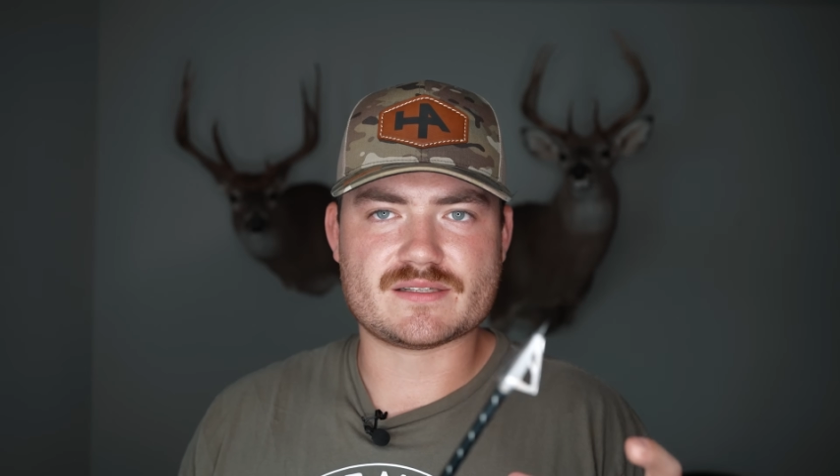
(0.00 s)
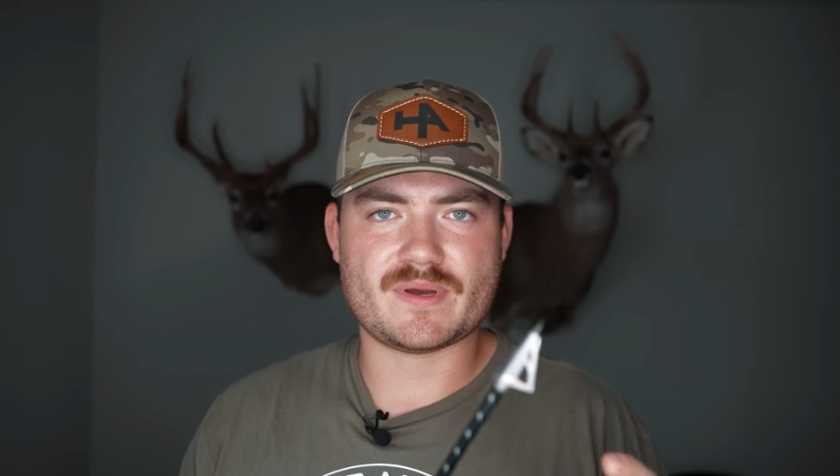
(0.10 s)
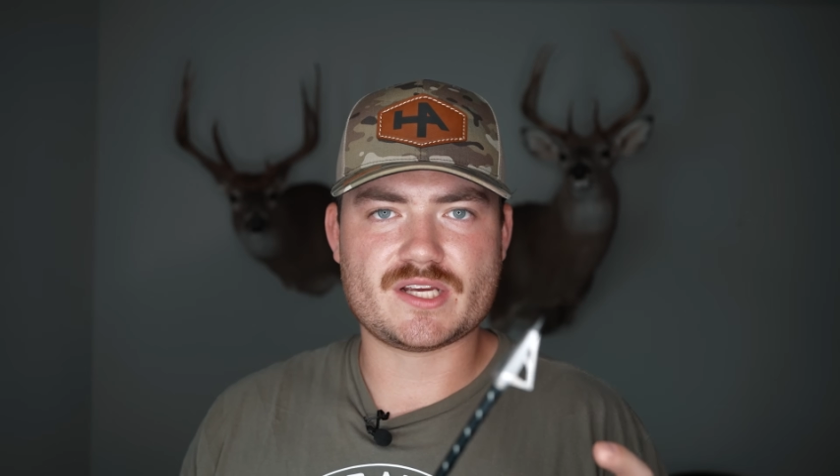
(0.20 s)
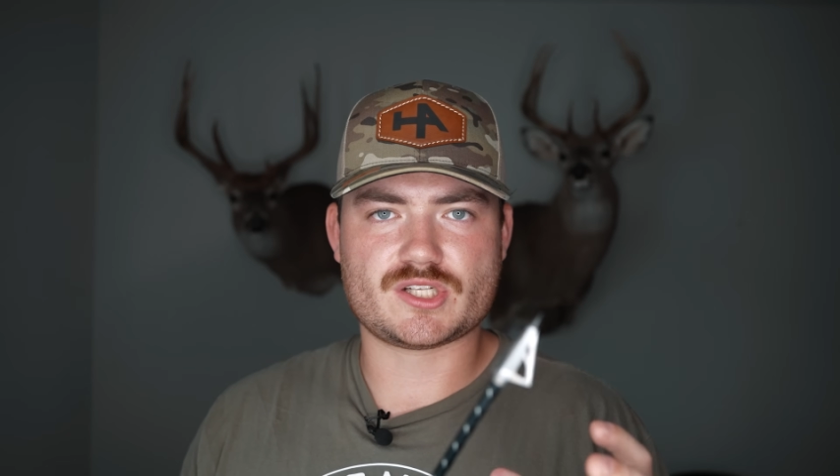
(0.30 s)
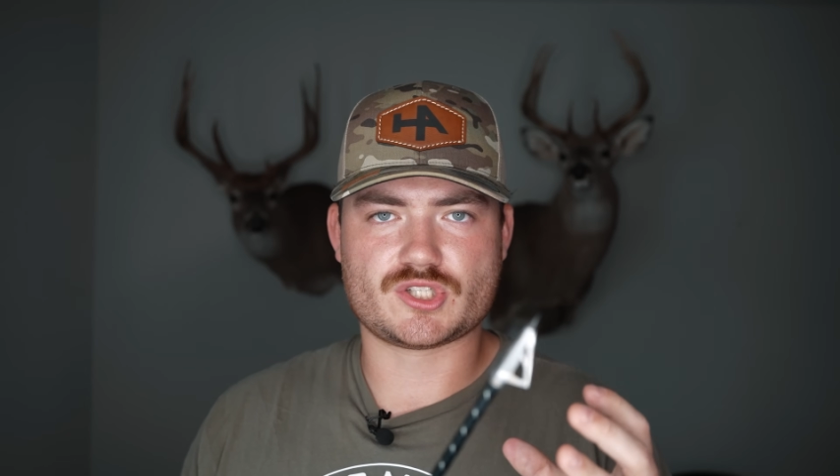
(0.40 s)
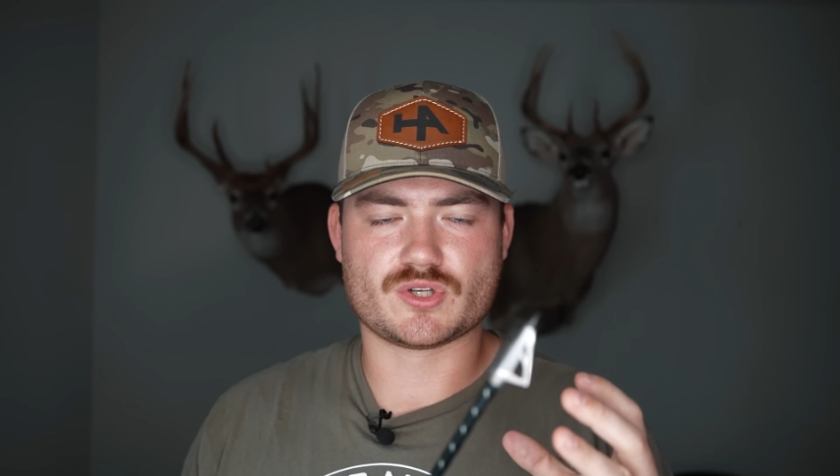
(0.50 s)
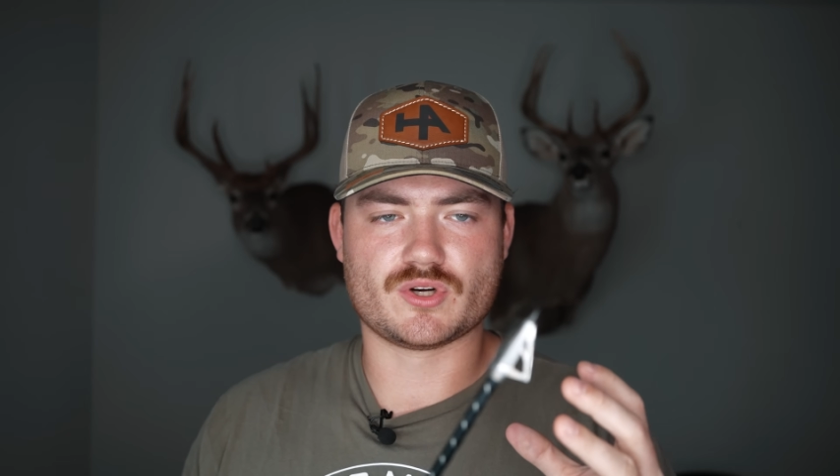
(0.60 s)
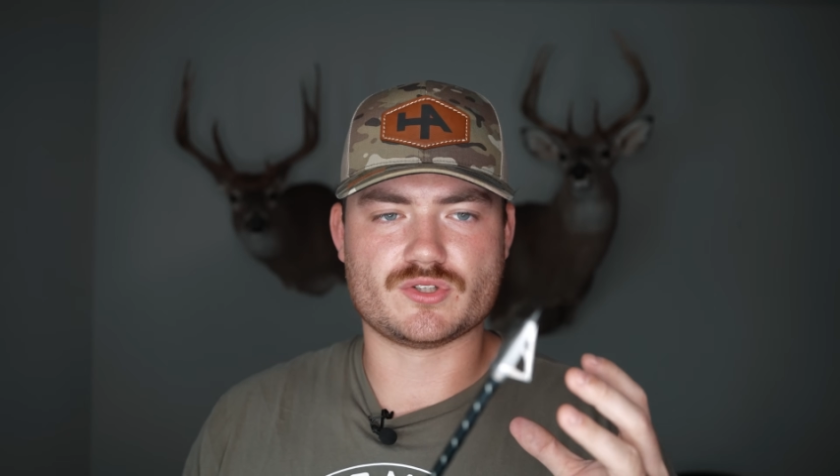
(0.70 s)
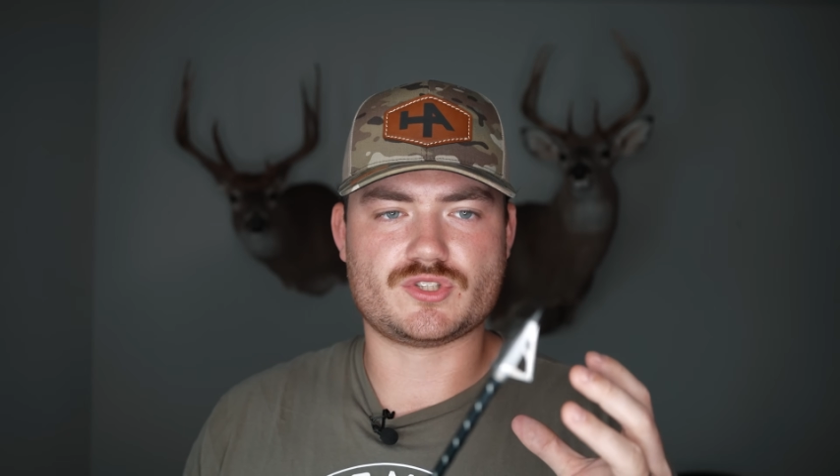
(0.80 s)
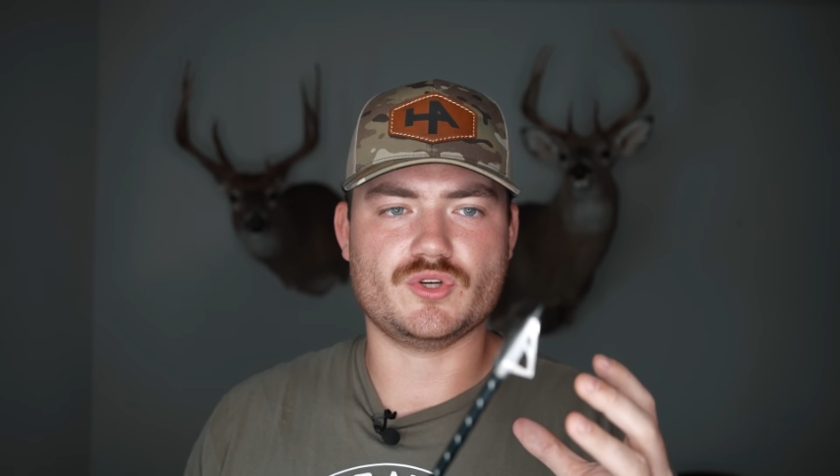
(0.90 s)
make
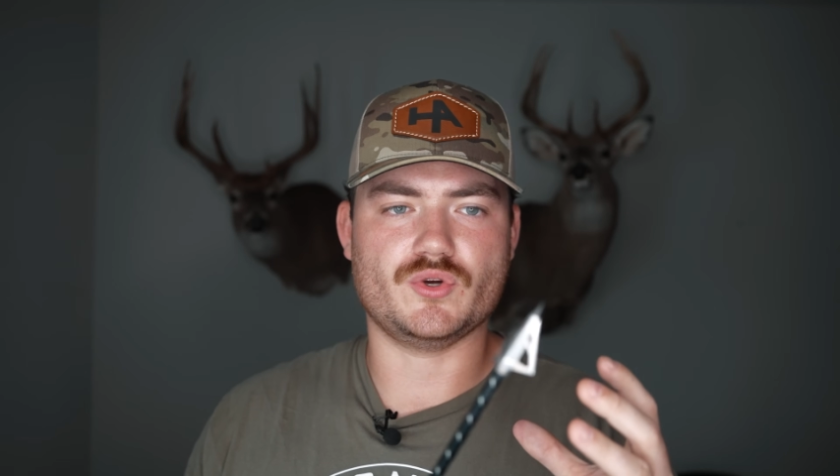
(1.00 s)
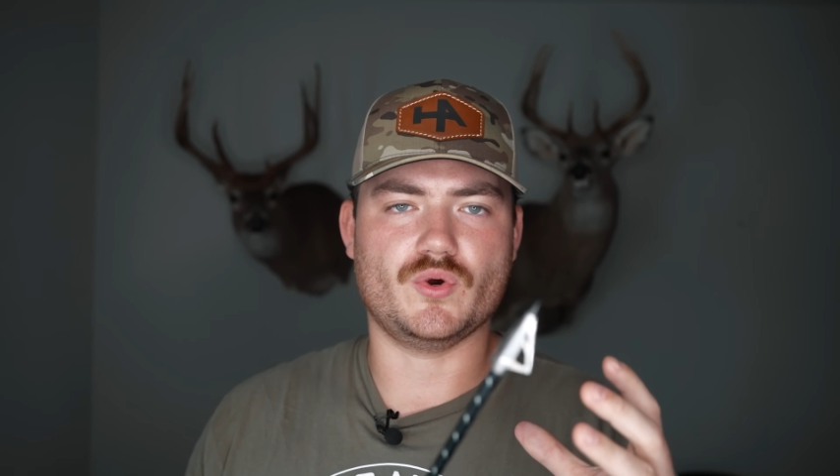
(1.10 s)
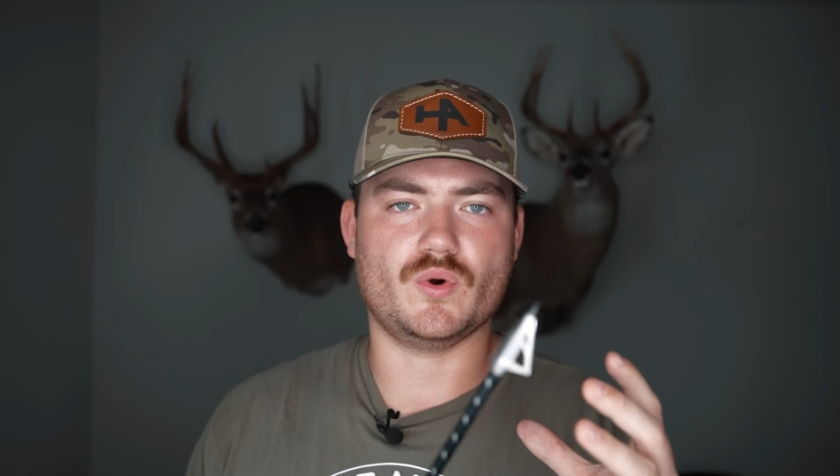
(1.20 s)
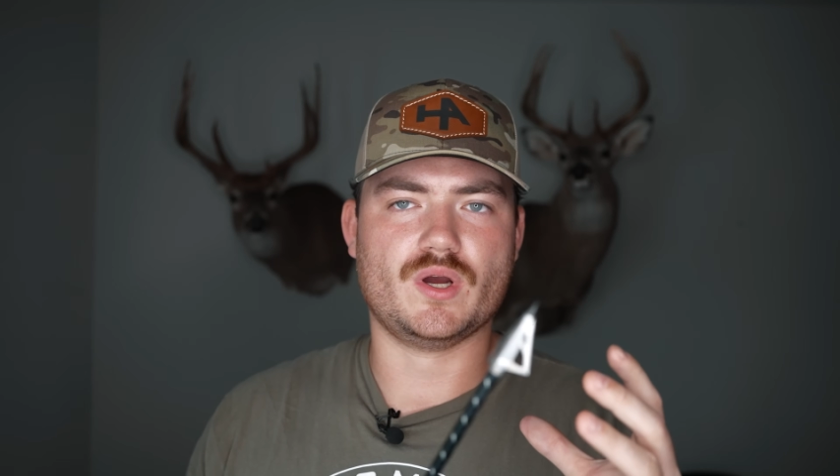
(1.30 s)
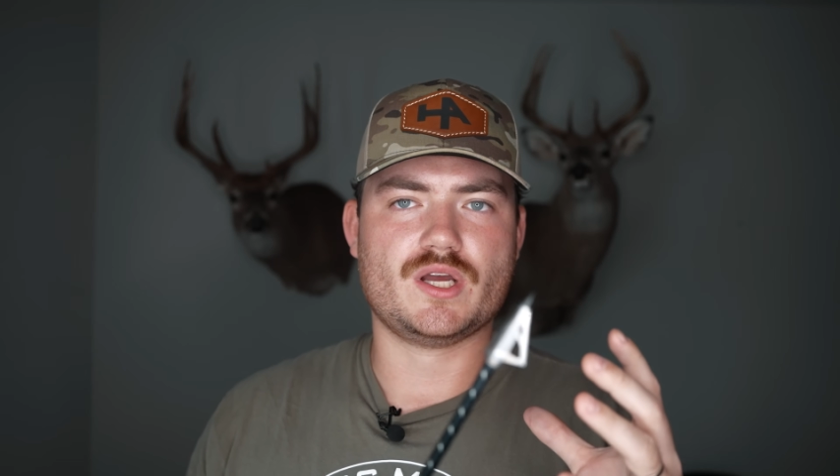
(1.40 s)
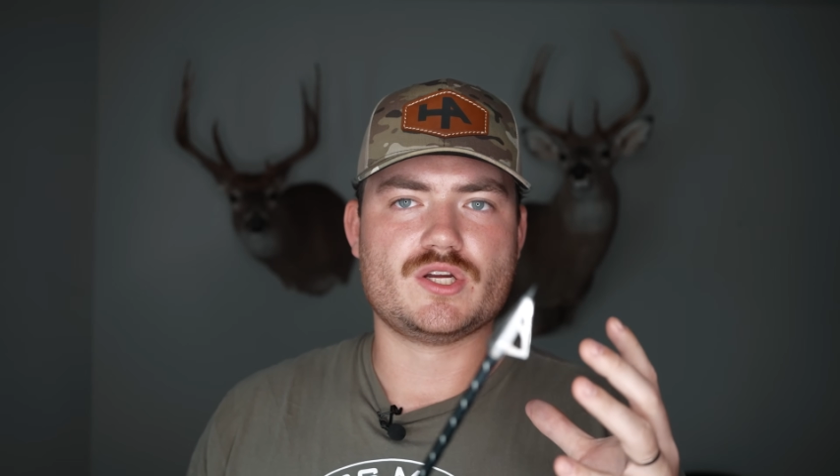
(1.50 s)
sure to